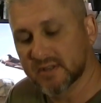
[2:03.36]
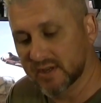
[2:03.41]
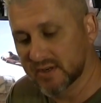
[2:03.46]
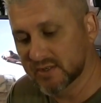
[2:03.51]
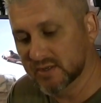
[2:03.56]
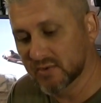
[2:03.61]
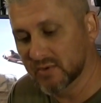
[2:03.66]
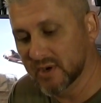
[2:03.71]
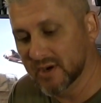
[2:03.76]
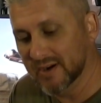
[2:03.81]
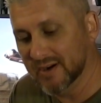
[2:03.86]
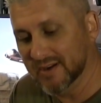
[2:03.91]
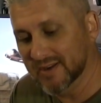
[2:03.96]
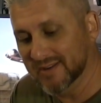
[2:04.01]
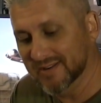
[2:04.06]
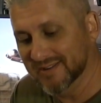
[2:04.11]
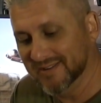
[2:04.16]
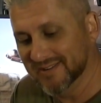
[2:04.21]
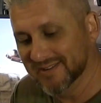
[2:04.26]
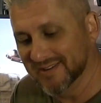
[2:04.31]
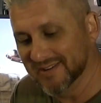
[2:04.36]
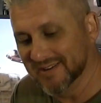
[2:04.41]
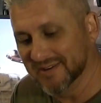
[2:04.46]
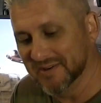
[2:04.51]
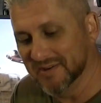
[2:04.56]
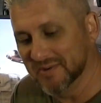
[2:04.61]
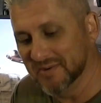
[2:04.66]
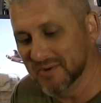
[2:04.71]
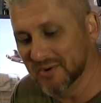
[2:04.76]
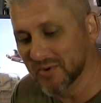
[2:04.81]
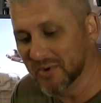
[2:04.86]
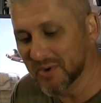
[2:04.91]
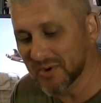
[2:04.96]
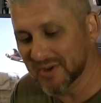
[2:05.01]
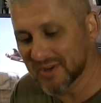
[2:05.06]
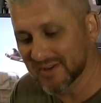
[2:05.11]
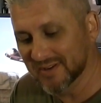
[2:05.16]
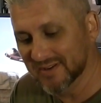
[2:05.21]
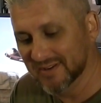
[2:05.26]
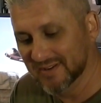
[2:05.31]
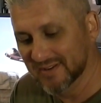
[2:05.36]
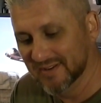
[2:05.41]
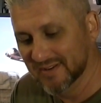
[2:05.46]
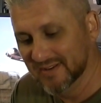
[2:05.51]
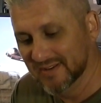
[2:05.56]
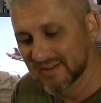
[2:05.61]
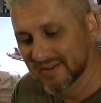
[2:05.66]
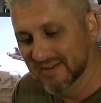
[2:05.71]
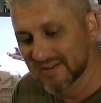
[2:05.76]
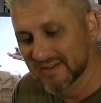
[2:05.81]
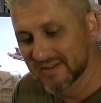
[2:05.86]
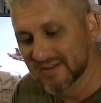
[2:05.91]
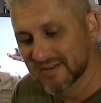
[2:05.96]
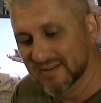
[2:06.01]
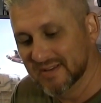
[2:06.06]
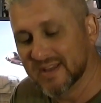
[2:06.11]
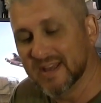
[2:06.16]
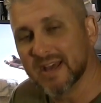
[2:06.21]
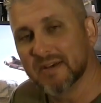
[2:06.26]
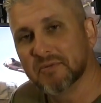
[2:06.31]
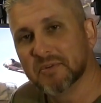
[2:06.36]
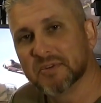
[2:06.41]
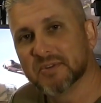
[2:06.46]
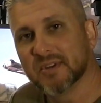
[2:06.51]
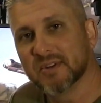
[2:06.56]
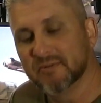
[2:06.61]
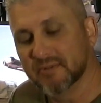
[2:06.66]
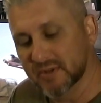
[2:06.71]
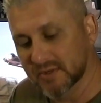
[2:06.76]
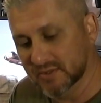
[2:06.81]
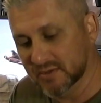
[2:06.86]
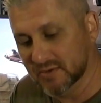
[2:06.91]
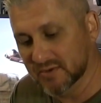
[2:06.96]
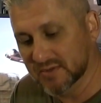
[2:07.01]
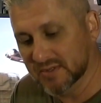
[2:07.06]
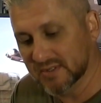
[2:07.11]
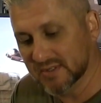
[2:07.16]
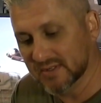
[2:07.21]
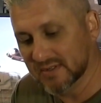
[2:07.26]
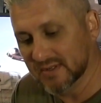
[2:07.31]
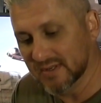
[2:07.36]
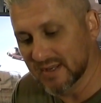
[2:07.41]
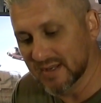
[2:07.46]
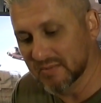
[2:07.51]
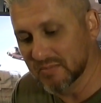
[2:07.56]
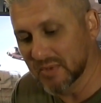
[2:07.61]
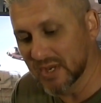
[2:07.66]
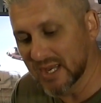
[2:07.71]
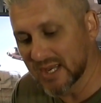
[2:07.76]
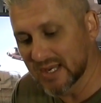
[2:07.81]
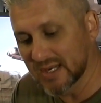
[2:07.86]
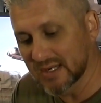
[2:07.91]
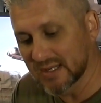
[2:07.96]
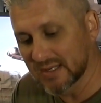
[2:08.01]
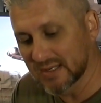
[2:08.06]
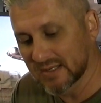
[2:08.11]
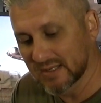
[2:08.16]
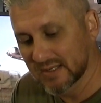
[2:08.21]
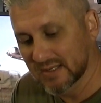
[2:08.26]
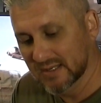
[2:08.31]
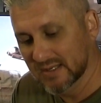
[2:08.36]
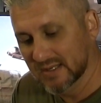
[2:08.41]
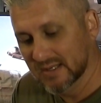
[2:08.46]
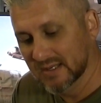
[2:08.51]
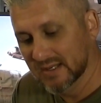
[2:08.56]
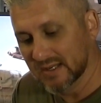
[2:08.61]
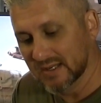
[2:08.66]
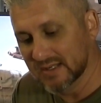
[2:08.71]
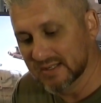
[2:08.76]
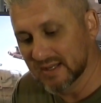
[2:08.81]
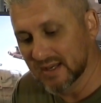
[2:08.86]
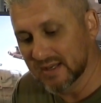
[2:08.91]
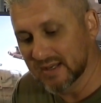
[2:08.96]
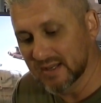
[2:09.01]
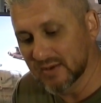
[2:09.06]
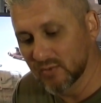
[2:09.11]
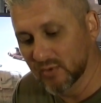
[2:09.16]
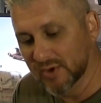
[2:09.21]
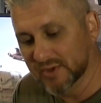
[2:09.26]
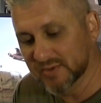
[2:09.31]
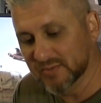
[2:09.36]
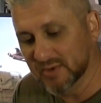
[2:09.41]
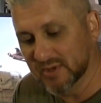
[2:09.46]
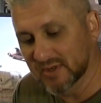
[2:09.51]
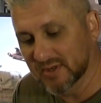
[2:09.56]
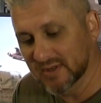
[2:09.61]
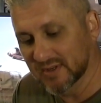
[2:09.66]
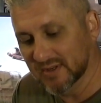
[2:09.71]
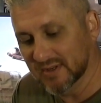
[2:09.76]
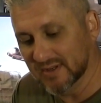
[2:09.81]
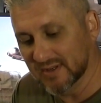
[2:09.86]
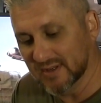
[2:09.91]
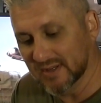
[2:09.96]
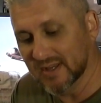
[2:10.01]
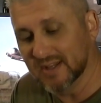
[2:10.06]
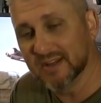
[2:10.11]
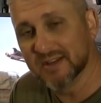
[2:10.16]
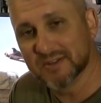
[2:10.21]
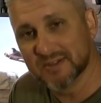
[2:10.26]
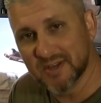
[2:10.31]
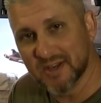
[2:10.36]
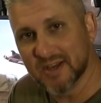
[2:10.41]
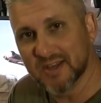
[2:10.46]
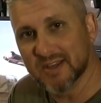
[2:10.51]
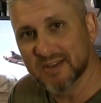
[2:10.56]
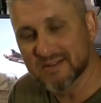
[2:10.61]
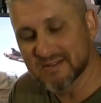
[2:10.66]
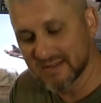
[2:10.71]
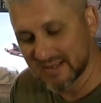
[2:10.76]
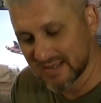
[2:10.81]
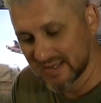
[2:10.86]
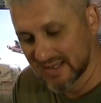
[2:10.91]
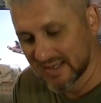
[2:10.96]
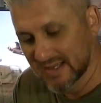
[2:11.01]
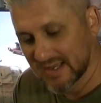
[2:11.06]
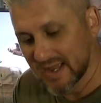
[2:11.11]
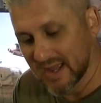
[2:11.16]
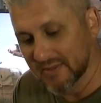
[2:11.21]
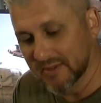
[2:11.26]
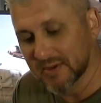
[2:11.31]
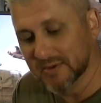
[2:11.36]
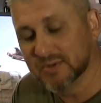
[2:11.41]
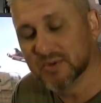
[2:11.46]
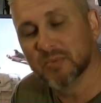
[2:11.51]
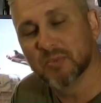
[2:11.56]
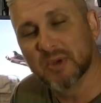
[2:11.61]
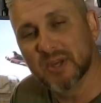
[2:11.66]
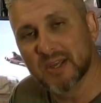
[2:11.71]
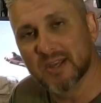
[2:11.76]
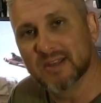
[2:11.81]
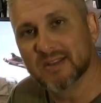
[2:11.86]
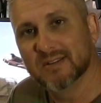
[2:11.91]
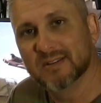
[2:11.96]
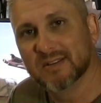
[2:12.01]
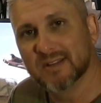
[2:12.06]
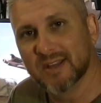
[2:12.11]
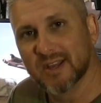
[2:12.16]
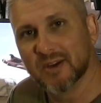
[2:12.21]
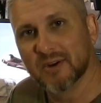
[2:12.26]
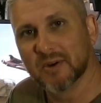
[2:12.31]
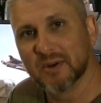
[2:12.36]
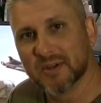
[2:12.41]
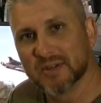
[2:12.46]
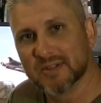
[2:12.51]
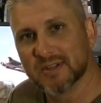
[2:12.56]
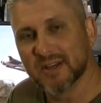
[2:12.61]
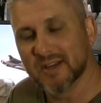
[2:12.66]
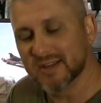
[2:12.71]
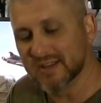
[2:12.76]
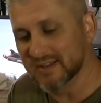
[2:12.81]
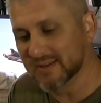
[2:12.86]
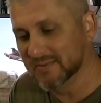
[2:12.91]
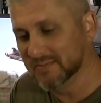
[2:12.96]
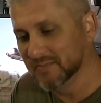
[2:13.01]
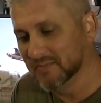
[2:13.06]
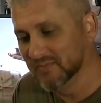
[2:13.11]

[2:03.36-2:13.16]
Sanctuary in New York, Kevin's Adventures in Maine, Kentucky Woodsman in Kentucky, and then to me here in Kentucky.